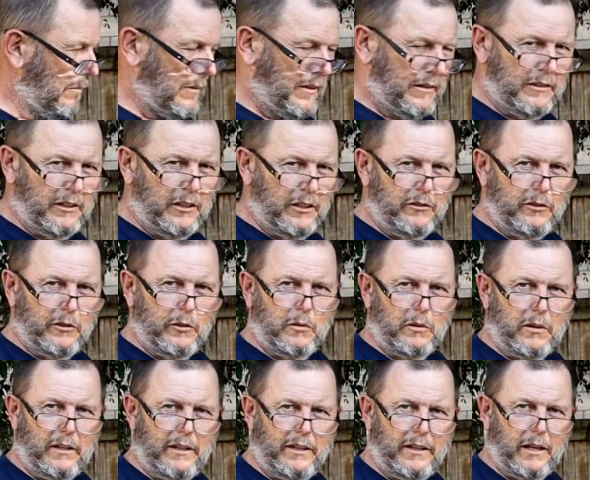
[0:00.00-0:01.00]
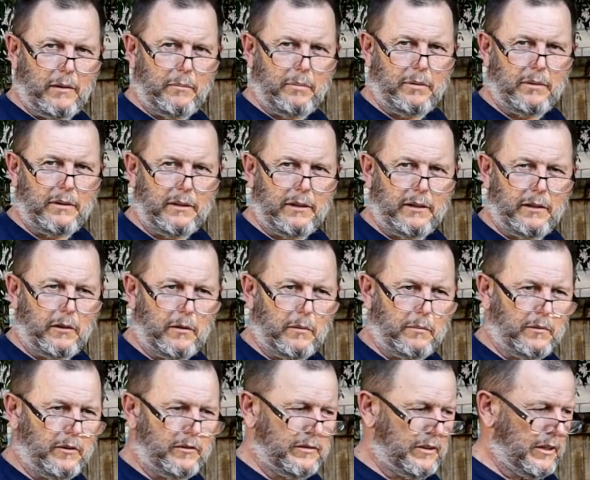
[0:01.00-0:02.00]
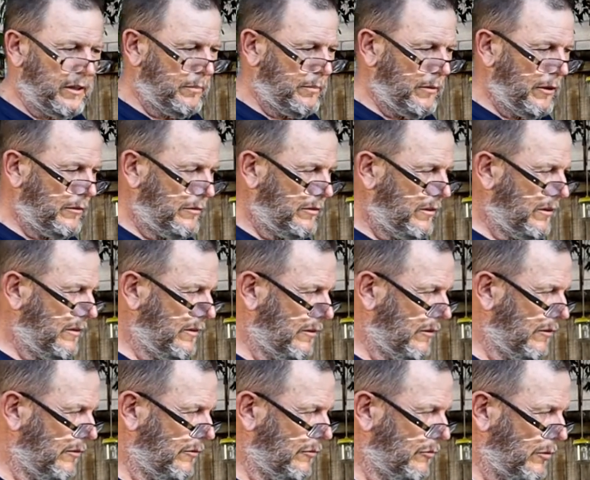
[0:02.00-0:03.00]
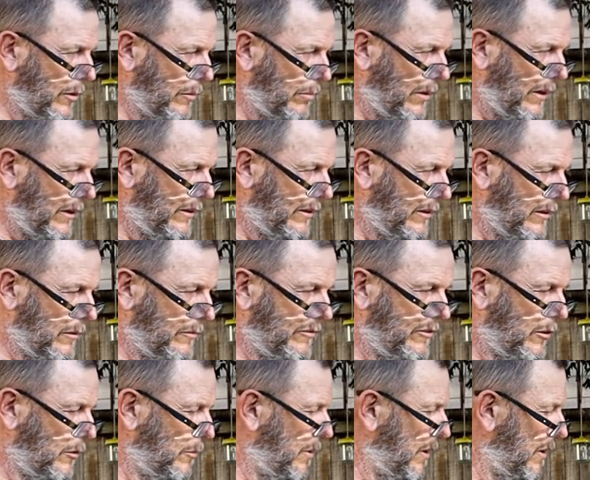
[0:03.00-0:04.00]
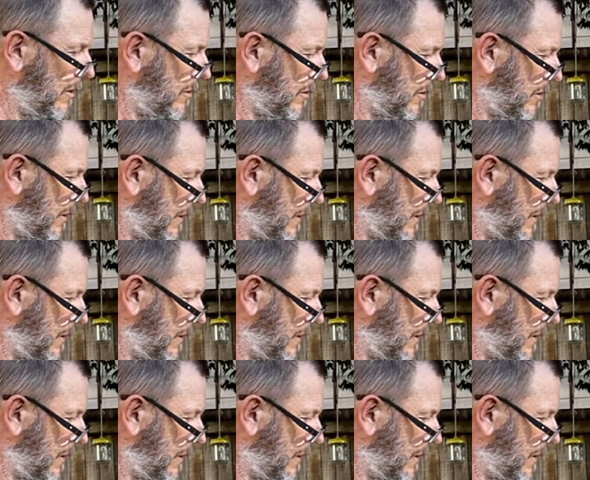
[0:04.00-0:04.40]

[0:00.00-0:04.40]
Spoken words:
Needs a good clean up, and I'm just in the process of replacing a few bits,